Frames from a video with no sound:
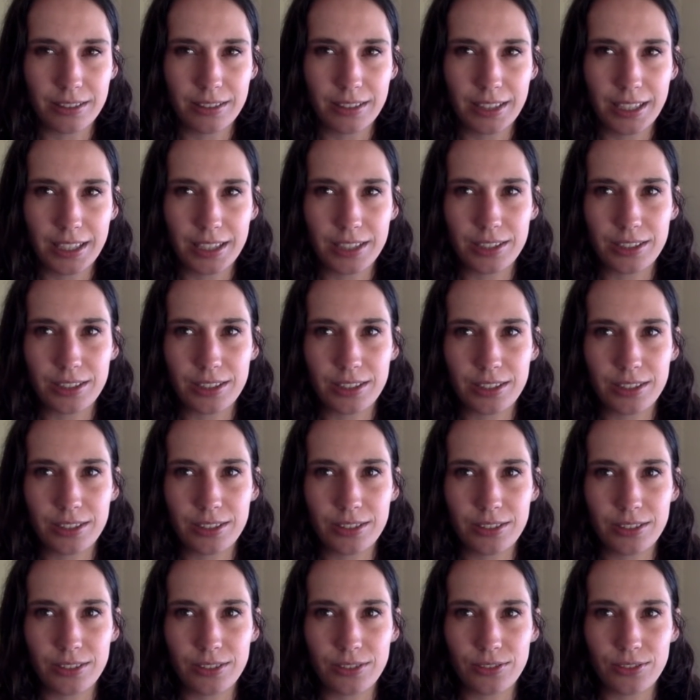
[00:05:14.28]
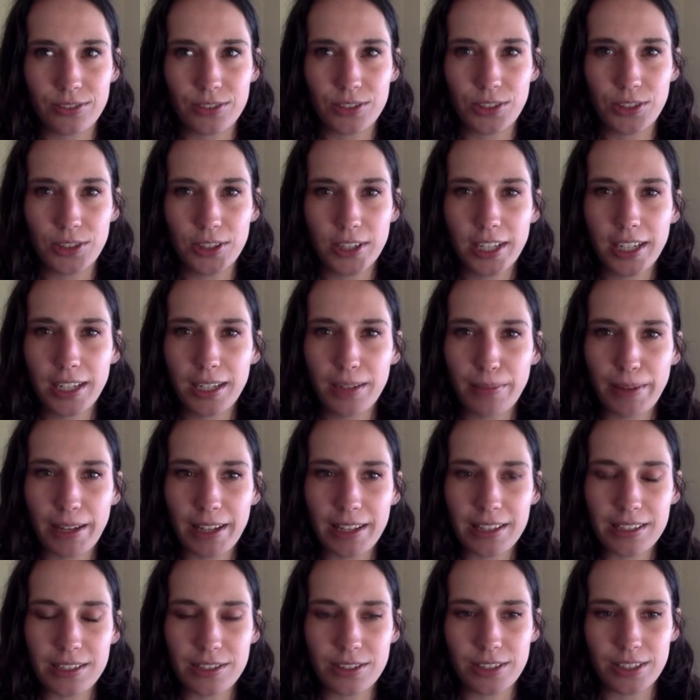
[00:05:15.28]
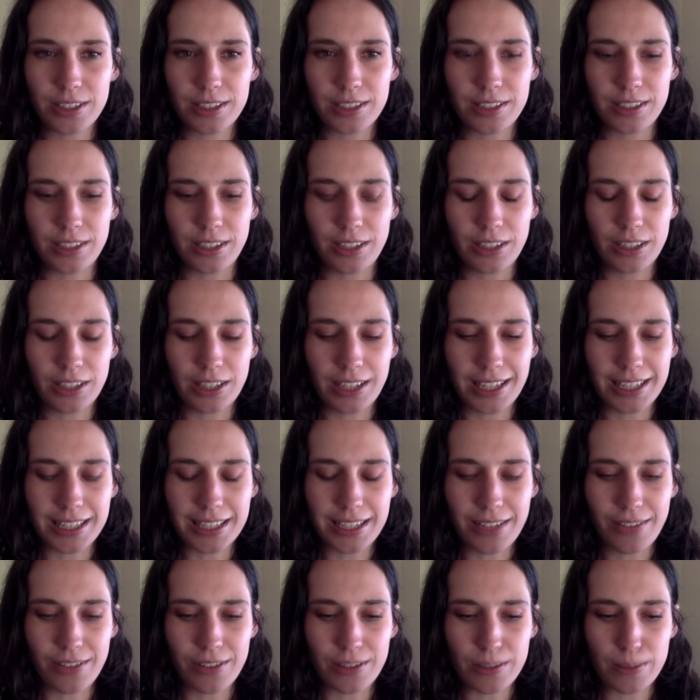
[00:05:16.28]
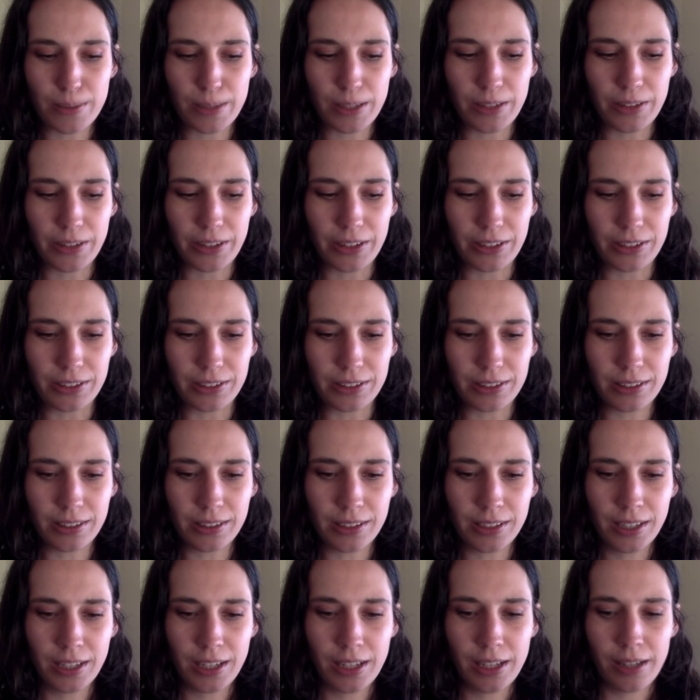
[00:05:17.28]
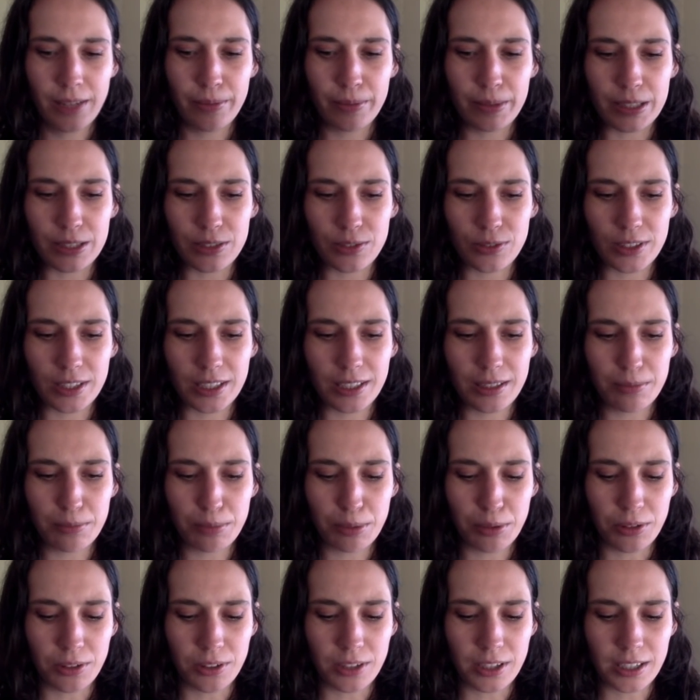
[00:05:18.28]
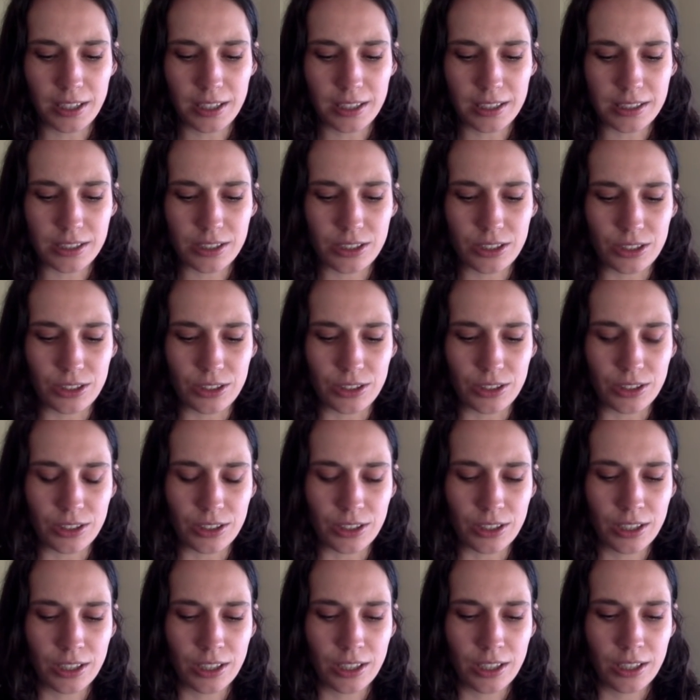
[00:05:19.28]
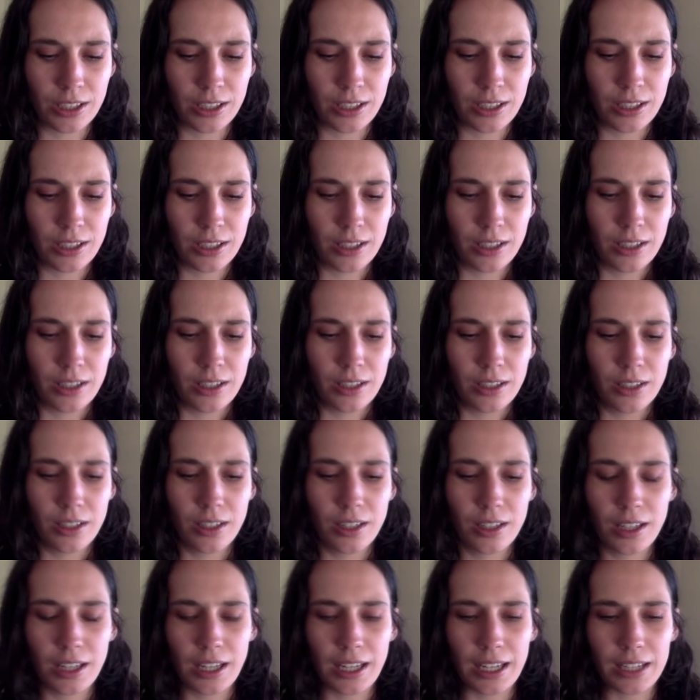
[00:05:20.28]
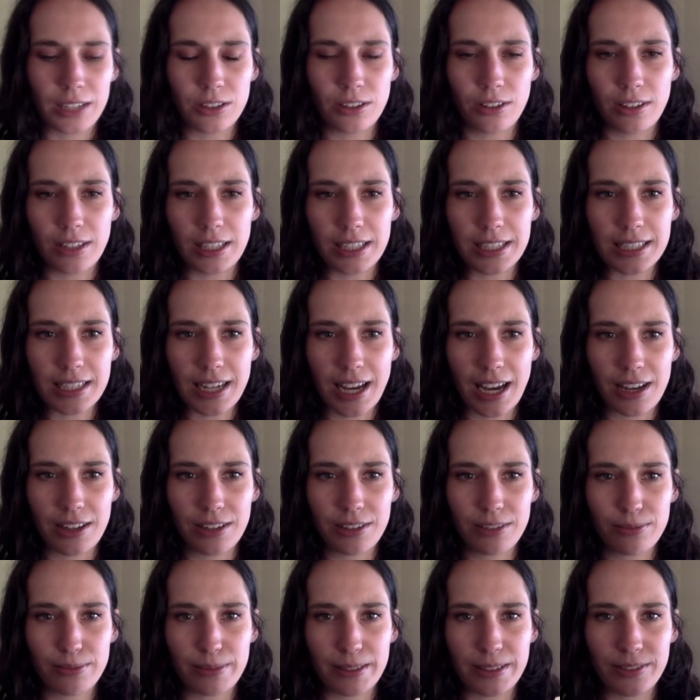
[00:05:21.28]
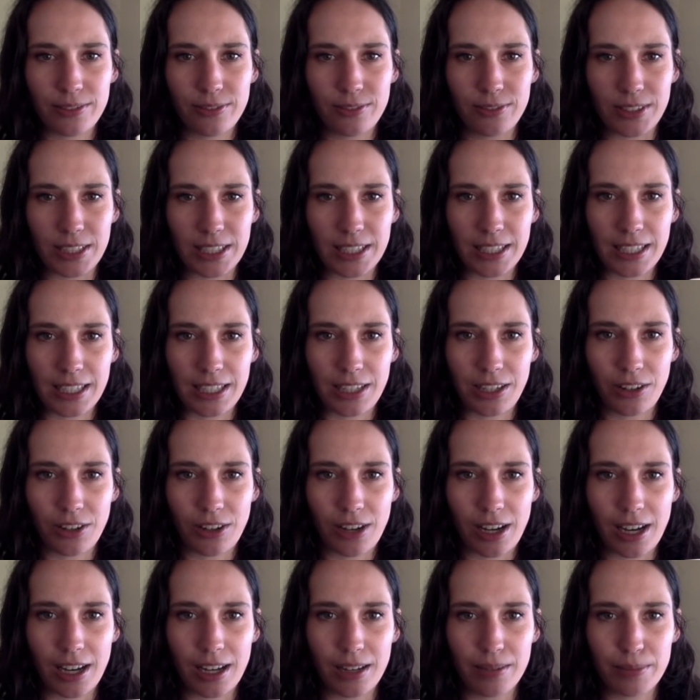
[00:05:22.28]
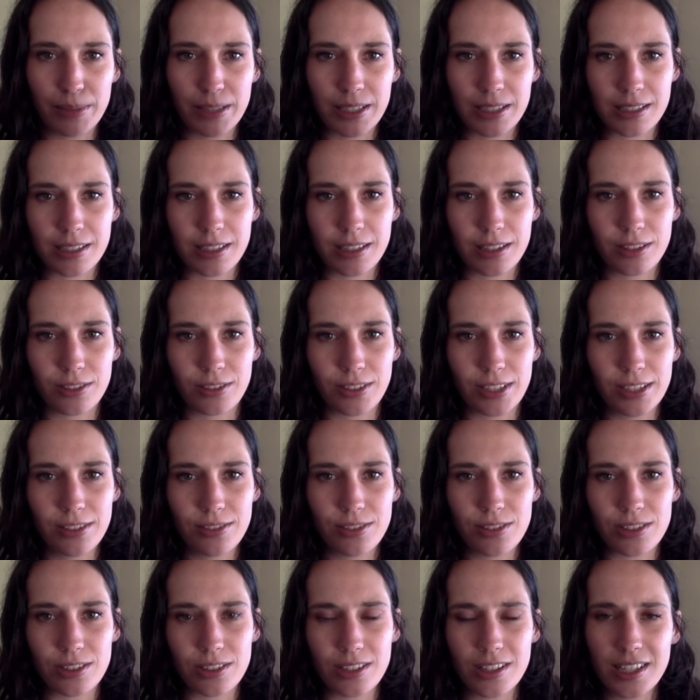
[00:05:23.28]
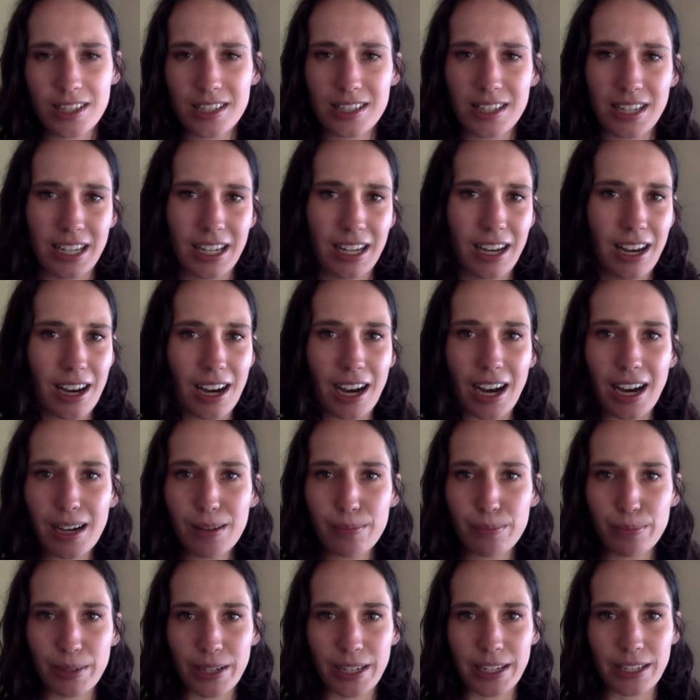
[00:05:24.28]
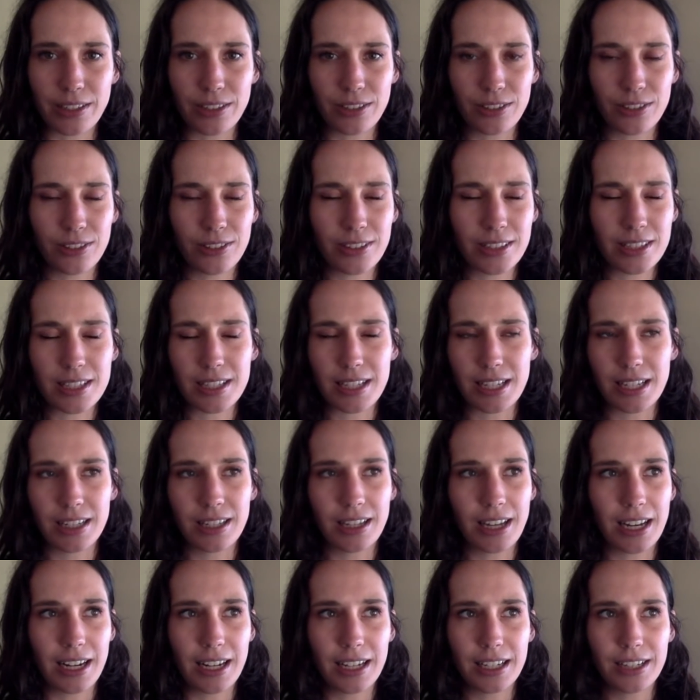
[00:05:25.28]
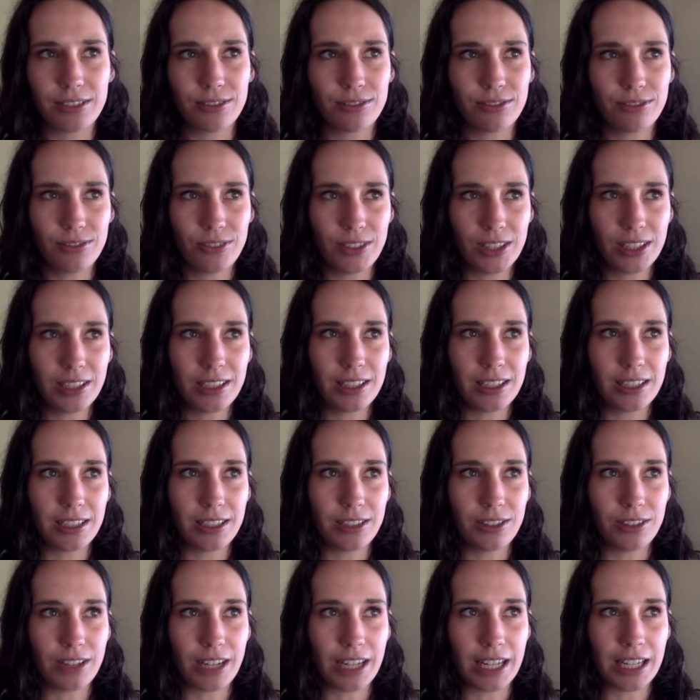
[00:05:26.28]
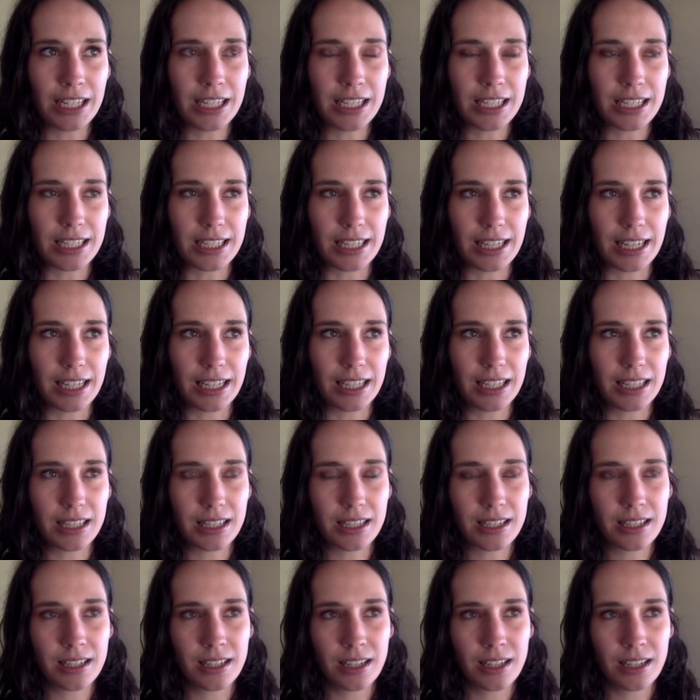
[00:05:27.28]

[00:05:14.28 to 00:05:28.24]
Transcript: sort of talking about this or externalizing what's been going on. But it's really important to acknowledge how you've been feeling in your heart, because the Three of Swords is like heartbreak, you know. It's like, and I can feel it in your energy, like it's